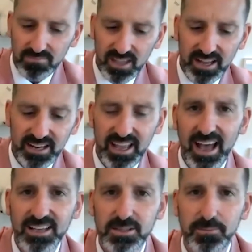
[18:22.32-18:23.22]
and he
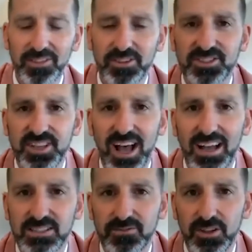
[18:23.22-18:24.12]
asked about the
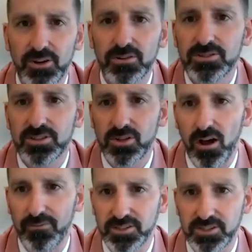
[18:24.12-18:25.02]
size of the nurses'
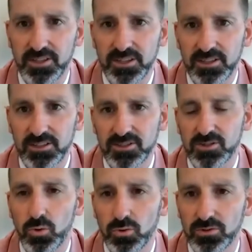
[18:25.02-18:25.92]
offices in
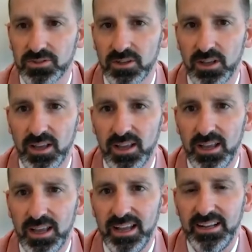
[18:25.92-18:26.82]
schools.
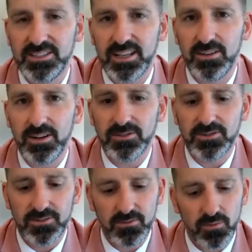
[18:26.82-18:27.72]
And he said,
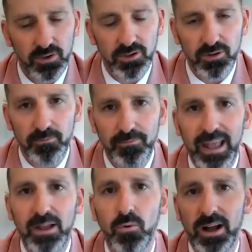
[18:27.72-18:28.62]
you
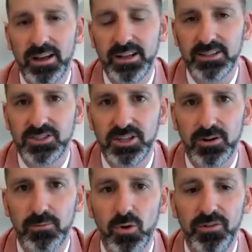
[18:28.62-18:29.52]
may want to consider
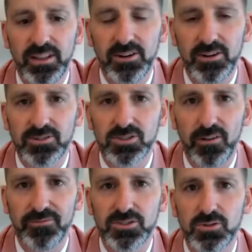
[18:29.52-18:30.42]
moving the nurse's
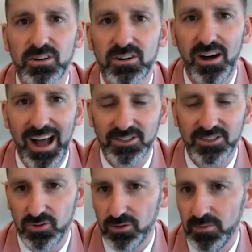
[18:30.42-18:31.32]
office to a
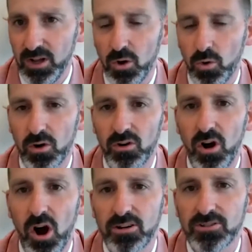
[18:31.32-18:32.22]
classroom or a
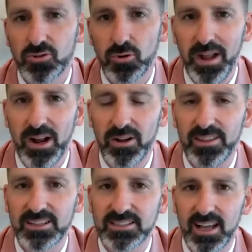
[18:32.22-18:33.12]
large group area
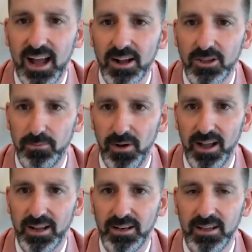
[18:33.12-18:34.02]
that's not occupied,